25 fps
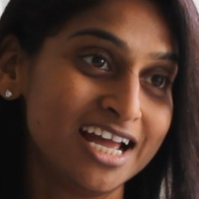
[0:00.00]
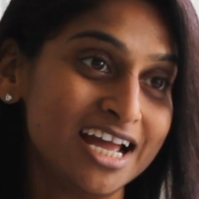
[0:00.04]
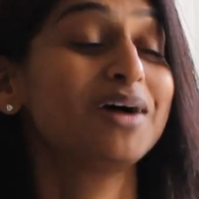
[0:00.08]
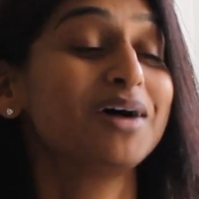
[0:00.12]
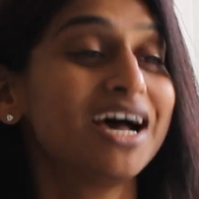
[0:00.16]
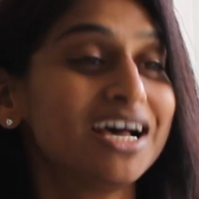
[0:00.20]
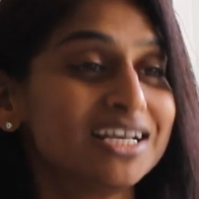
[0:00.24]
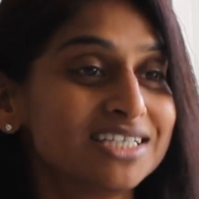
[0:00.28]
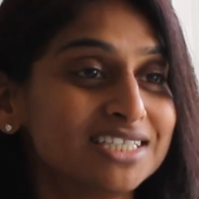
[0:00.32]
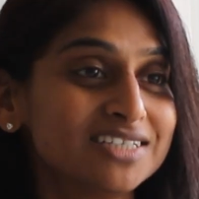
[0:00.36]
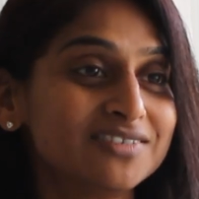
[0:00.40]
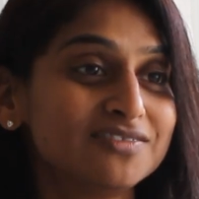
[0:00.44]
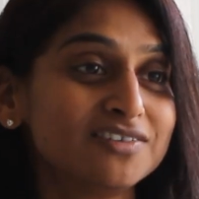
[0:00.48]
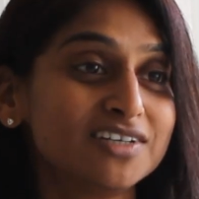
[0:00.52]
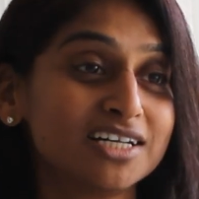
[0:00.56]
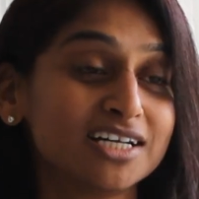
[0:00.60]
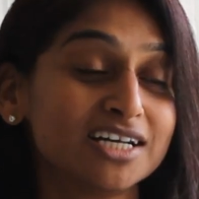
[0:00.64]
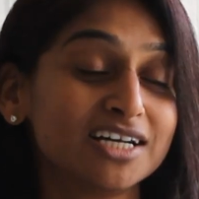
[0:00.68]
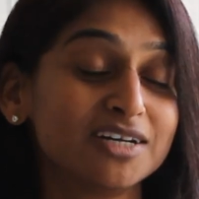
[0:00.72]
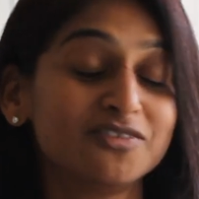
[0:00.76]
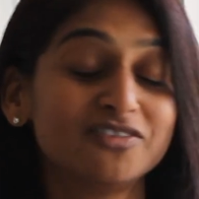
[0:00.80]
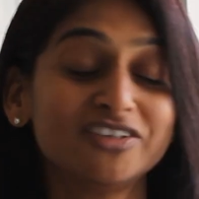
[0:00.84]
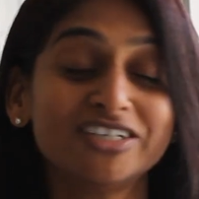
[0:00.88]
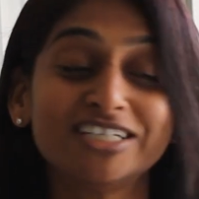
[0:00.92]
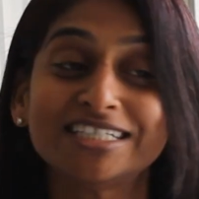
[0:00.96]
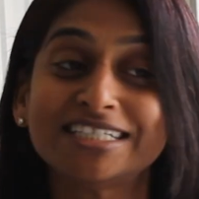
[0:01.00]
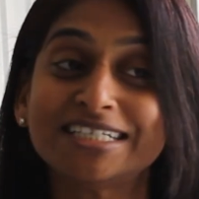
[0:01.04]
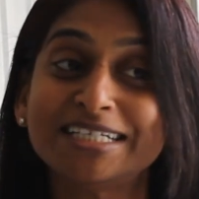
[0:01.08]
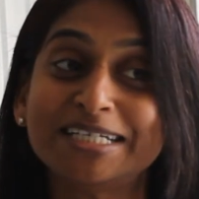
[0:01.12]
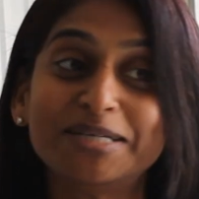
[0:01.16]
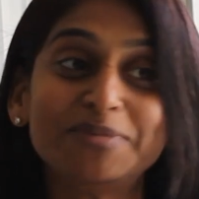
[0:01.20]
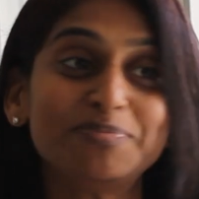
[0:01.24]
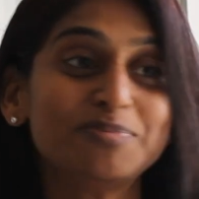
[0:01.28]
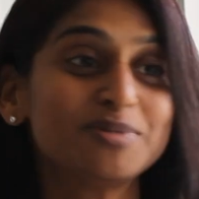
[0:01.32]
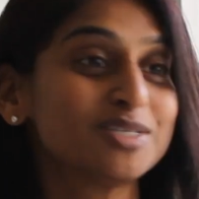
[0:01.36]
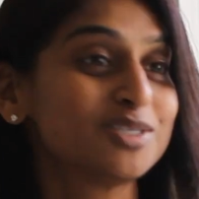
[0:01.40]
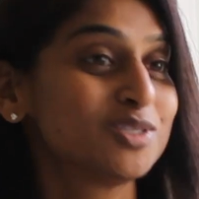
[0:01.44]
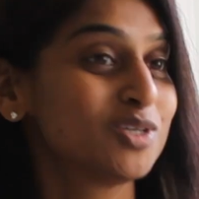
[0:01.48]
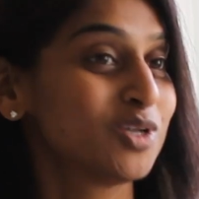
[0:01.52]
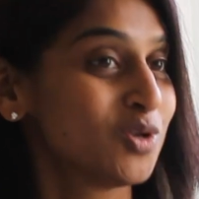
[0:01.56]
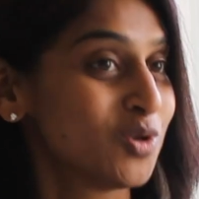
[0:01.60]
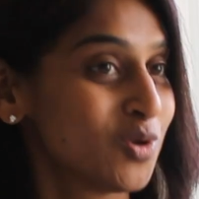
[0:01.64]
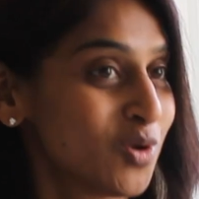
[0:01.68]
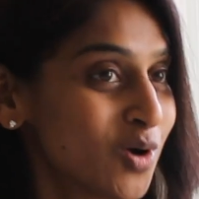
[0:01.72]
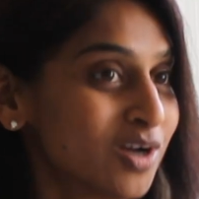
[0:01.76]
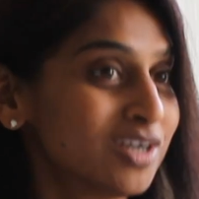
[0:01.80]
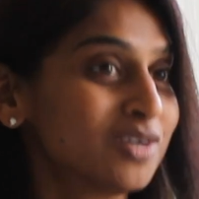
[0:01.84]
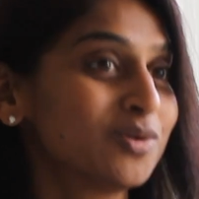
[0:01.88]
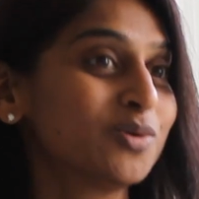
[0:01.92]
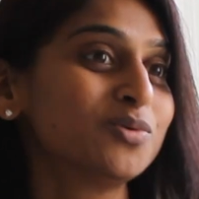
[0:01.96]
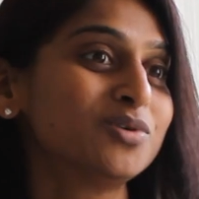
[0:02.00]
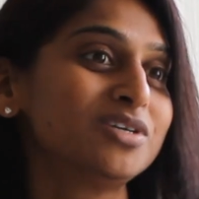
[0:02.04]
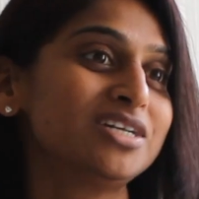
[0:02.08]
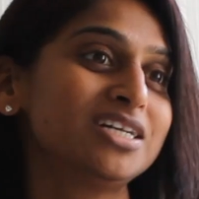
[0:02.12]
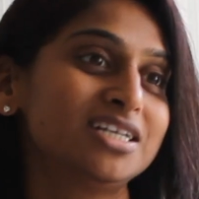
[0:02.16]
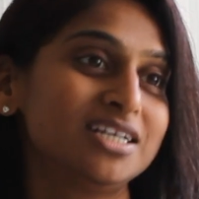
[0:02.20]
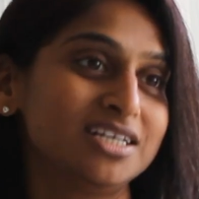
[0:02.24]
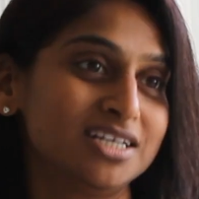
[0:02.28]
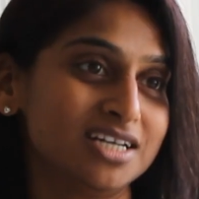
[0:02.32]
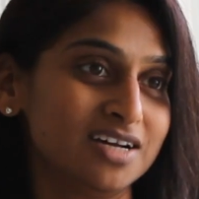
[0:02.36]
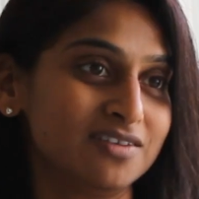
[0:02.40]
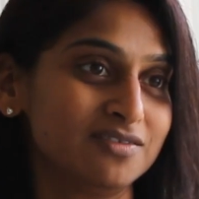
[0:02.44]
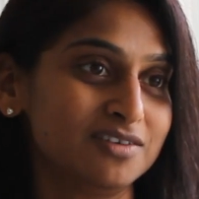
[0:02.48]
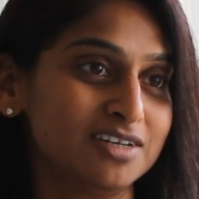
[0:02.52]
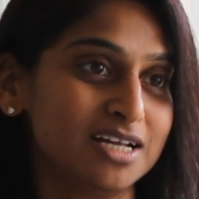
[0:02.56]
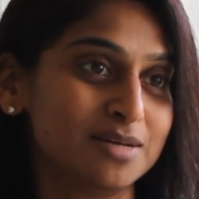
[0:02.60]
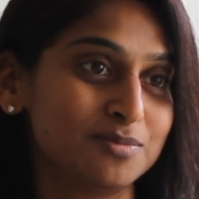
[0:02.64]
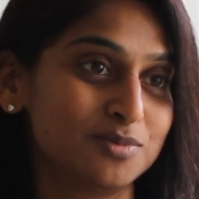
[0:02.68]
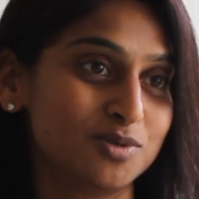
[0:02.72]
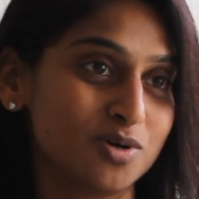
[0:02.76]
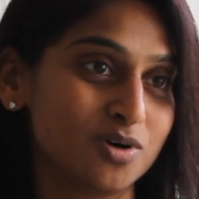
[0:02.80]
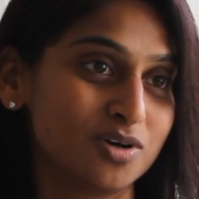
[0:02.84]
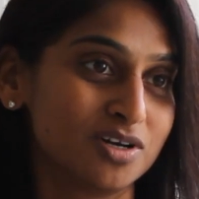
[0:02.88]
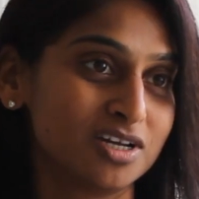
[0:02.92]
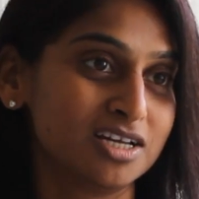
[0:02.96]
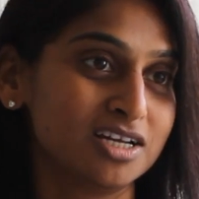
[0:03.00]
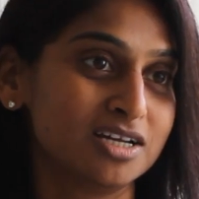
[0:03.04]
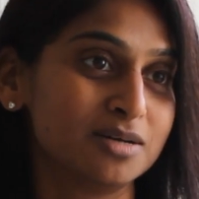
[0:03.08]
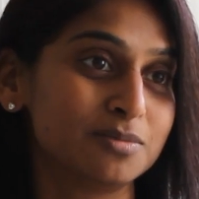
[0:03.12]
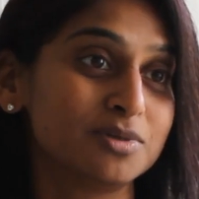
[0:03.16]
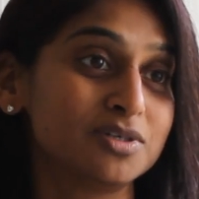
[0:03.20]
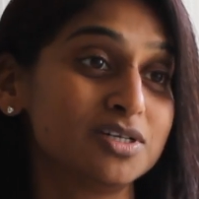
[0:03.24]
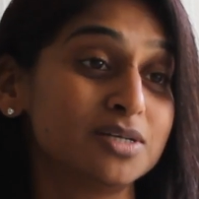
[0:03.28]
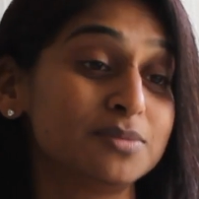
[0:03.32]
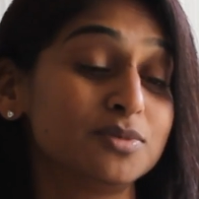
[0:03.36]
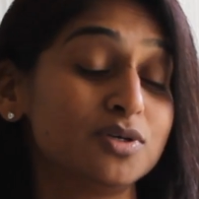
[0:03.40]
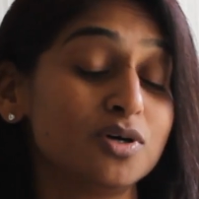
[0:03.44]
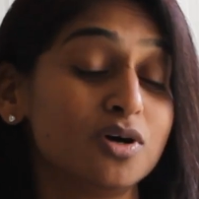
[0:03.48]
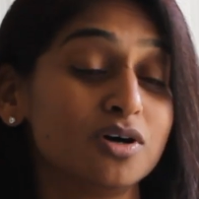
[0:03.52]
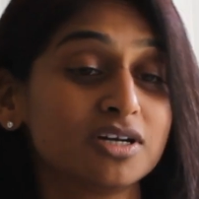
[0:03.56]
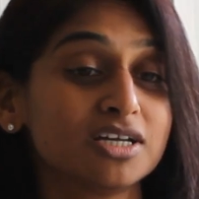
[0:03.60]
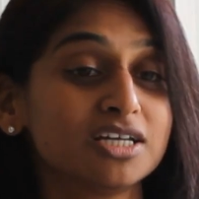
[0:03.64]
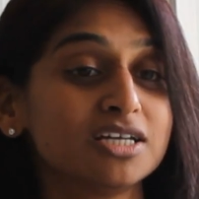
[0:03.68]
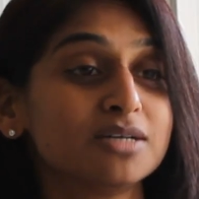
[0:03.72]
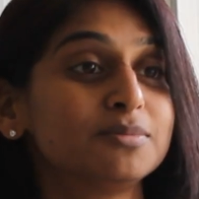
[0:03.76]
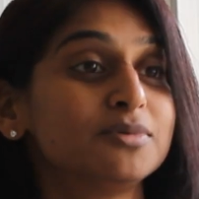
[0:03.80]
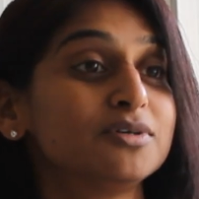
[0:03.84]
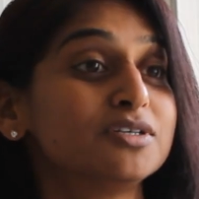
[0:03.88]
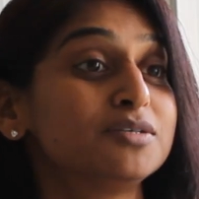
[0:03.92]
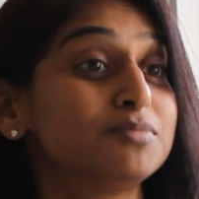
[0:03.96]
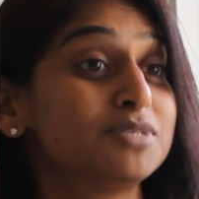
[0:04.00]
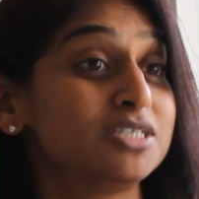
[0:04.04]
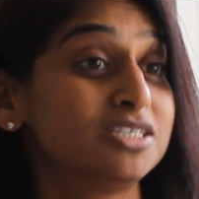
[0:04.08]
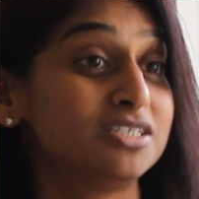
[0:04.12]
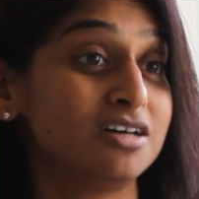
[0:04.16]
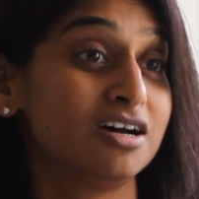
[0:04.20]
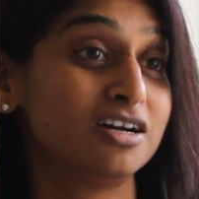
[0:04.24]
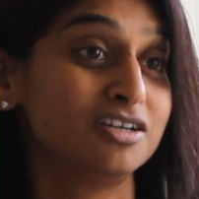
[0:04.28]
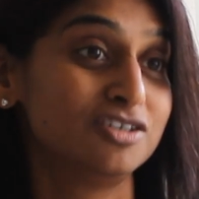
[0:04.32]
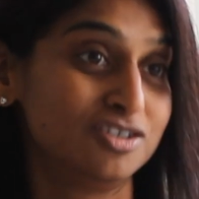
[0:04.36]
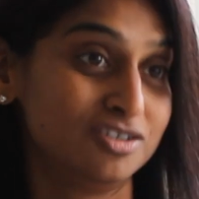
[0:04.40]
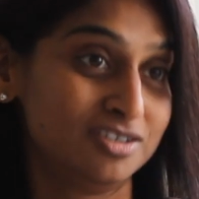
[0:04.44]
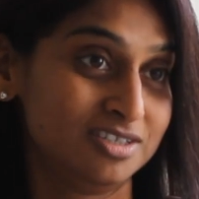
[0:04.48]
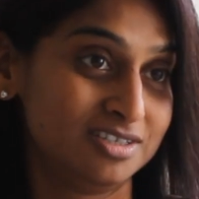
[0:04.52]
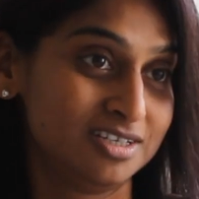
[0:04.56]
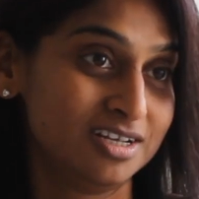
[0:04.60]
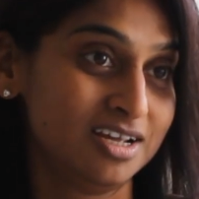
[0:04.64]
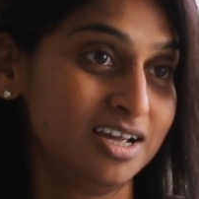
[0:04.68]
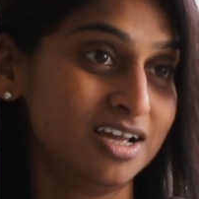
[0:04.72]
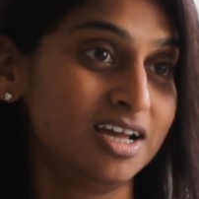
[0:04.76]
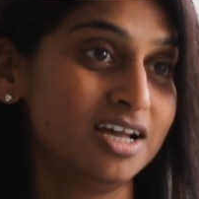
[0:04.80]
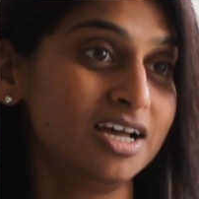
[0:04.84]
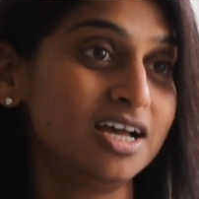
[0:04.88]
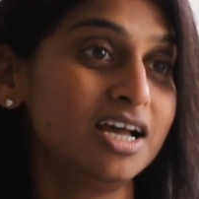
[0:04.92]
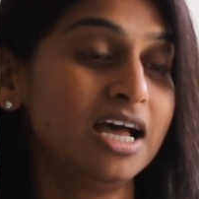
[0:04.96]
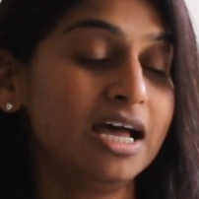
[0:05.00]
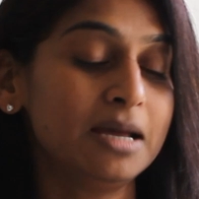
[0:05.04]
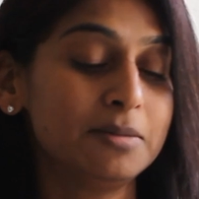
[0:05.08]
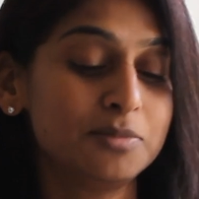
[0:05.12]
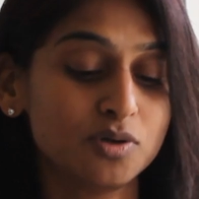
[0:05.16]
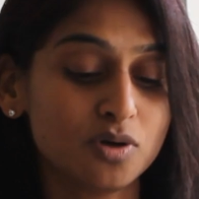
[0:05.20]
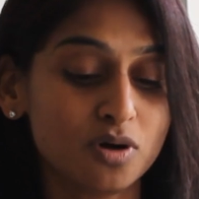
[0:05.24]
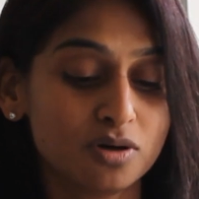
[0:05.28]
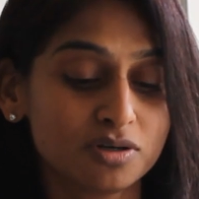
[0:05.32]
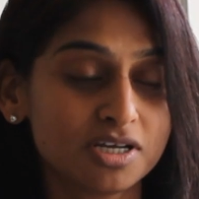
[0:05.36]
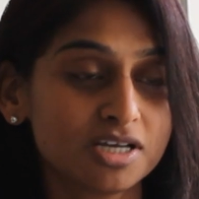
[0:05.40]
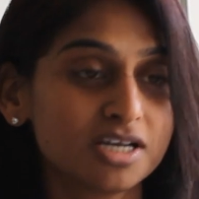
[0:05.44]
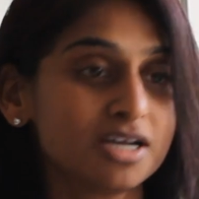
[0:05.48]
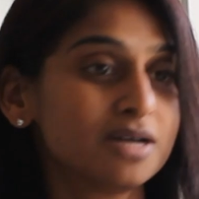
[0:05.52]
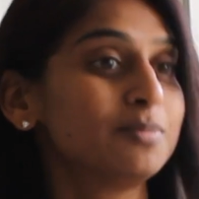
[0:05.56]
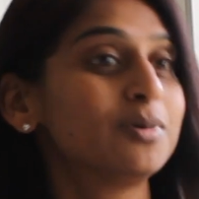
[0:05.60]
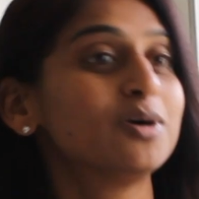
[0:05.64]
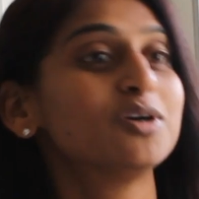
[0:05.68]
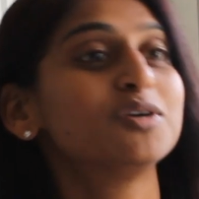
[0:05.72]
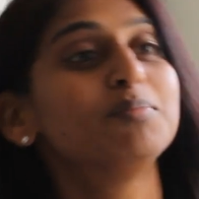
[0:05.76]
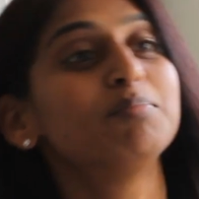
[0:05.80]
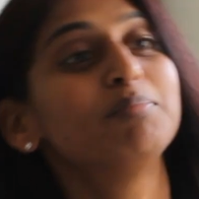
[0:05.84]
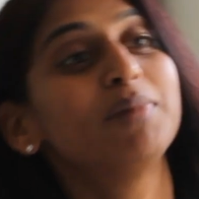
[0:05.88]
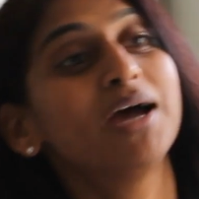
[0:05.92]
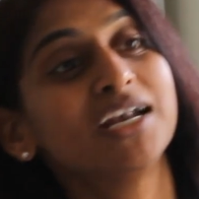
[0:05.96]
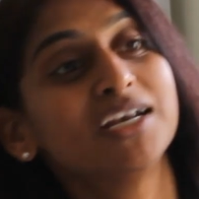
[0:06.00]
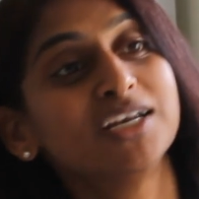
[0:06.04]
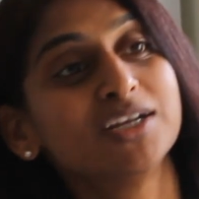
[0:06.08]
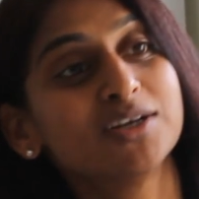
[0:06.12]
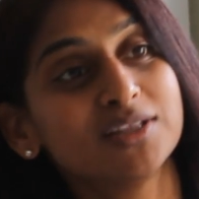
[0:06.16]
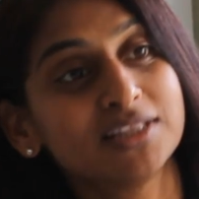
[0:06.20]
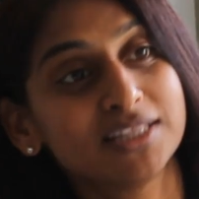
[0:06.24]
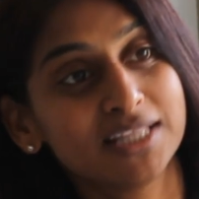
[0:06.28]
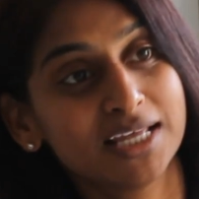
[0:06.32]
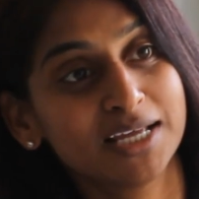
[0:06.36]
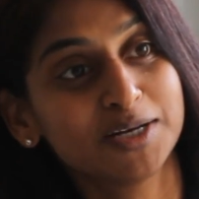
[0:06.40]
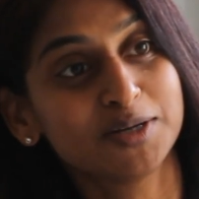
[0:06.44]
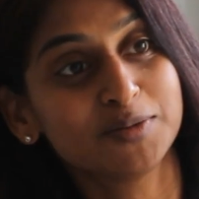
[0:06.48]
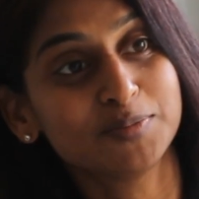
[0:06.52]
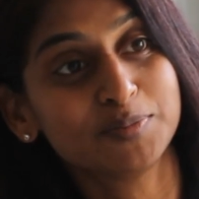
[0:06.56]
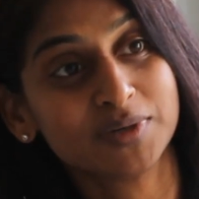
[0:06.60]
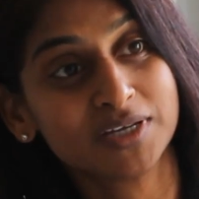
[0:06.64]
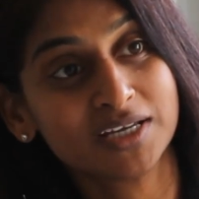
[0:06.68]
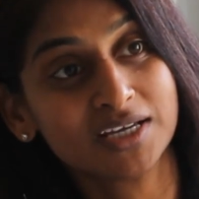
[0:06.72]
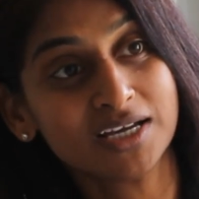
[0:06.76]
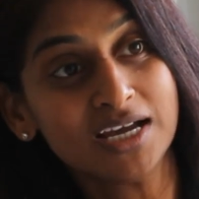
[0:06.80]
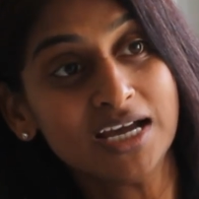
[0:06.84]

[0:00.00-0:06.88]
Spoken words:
Passive recovery, sleep is the not only recovery I'm talking about. I'm talking about massages. I'm talking about manual therapy.